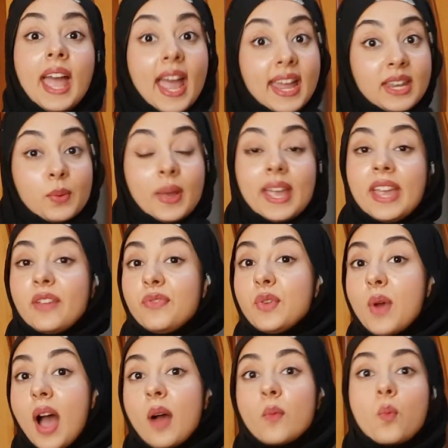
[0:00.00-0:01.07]
Anyway, if
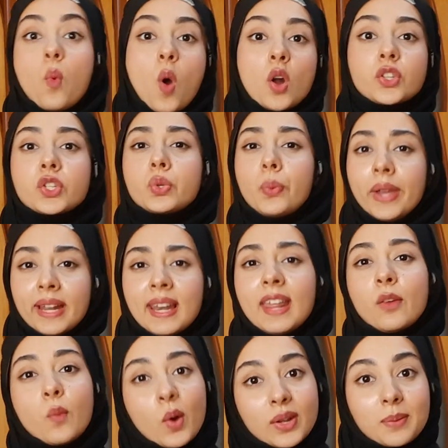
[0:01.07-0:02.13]
you have watched
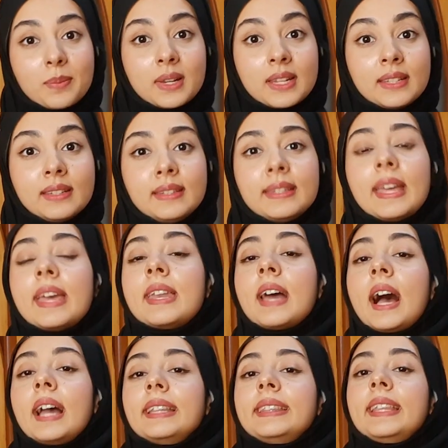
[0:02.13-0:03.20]
Twinkling Watermelon, then
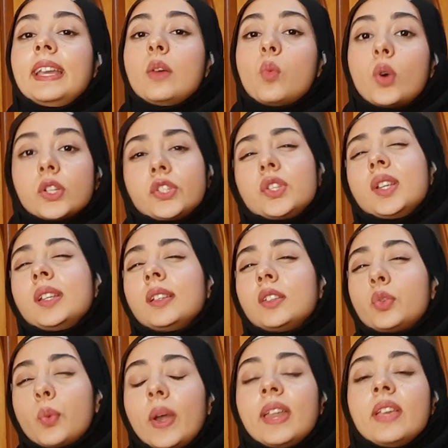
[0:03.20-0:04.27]
I think watching
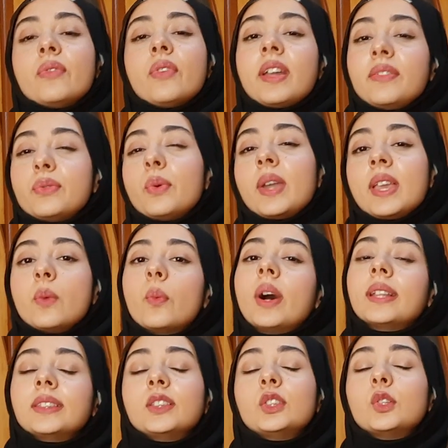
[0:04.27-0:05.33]

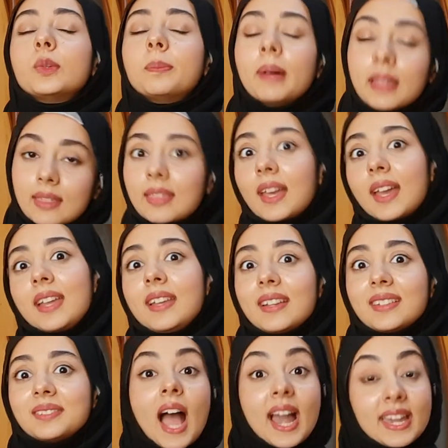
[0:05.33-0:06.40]
25-21 to
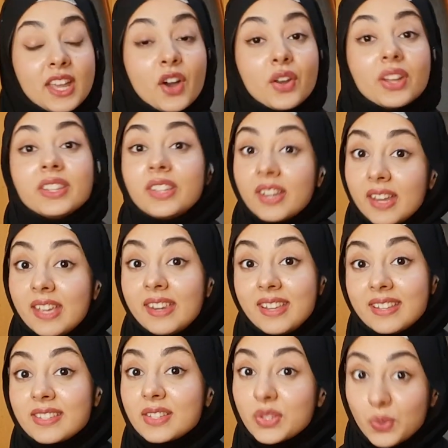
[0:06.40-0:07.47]
banta And here are three
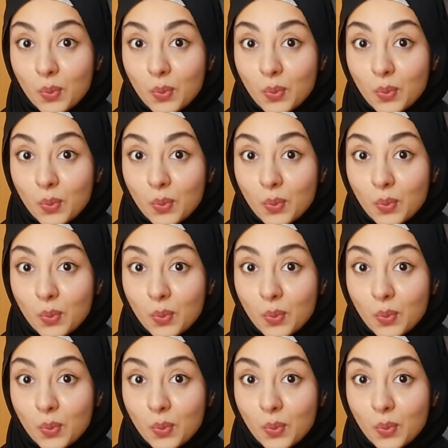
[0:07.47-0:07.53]
reasons